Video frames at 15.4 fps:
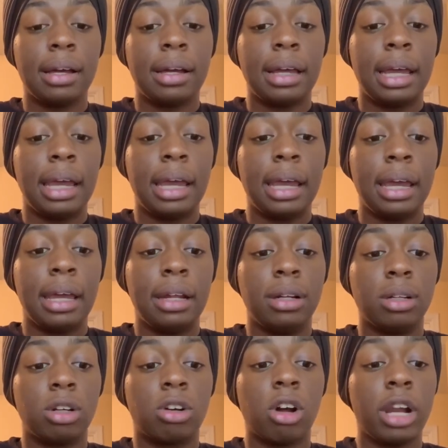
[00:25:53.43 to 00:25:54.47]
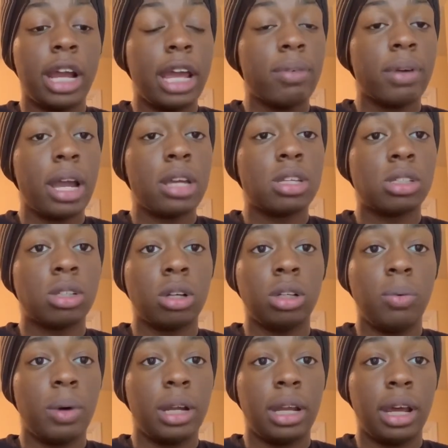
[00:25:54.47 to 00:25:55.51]
And grenade range is only
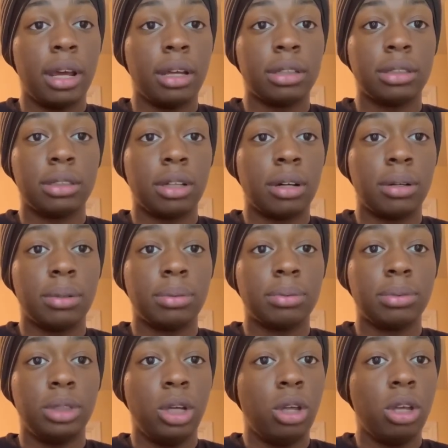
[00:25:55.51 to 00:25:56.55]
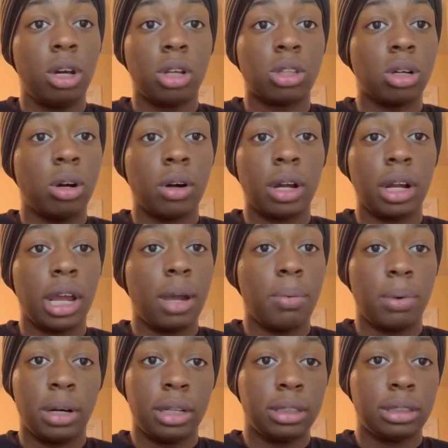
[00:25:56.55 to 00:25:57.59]
one day, so you only gonna throw a grenade
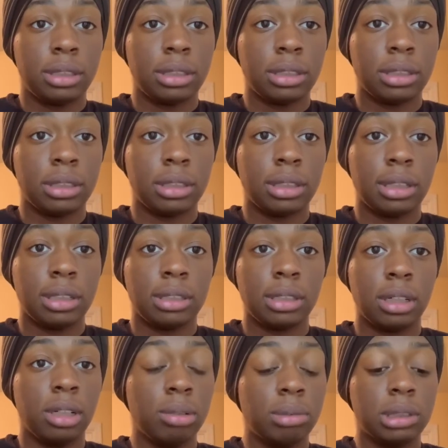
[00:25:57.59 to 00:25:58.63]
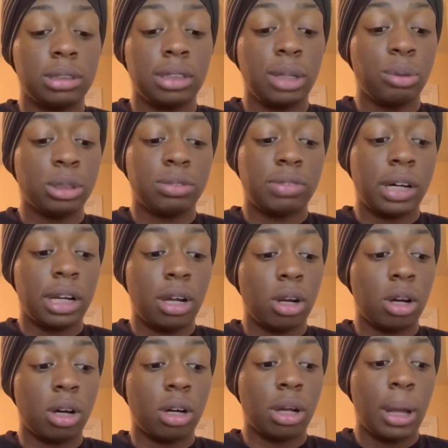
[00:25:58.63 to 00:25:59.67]
once. So it was fun and
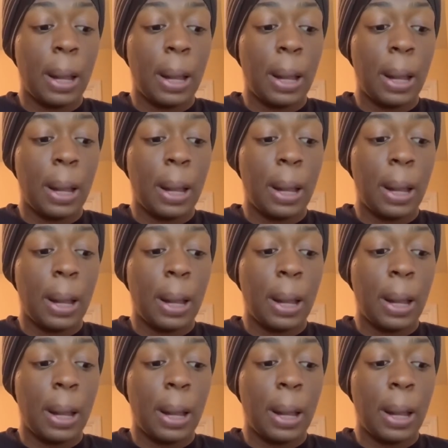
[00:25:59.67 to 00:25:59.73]
all.